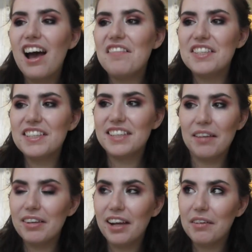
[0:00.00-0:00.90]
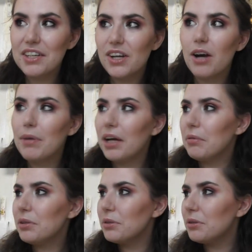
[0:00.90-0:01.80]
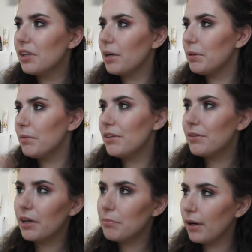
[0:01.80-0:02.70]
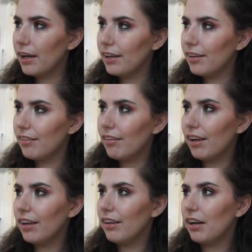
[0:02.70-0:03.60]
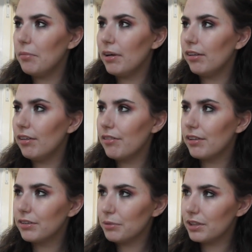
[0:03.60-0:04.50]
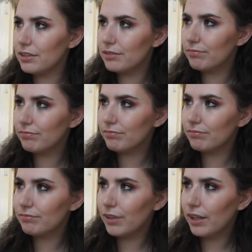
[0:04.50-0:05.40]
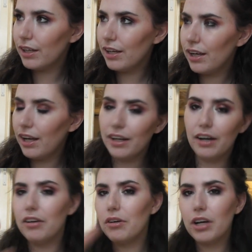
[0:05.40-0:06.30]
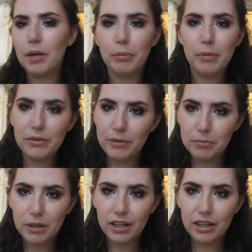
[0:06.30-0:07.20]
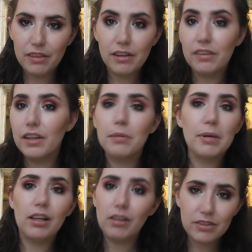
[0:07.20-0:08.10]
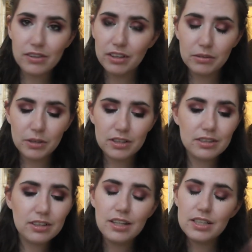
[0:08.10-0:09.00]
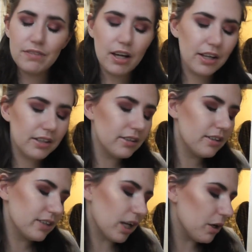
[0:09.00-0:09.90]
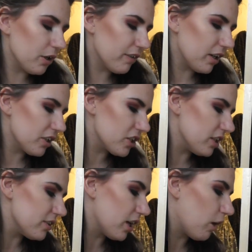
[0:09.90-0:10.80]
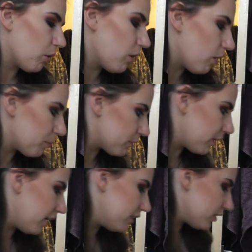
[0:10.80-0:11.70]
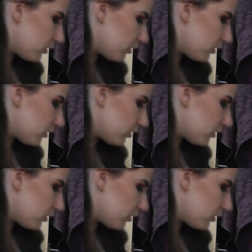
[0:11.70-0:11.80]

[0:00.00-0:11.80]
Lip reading: I've just accepted how I shop. I will go a couple of months without buying anything and then I'll buy a lot of things at once. And then I'll go a couple of months without buying anything and then I'll buy a lot of things at once. It's fine. It's how I function. It's how I operate.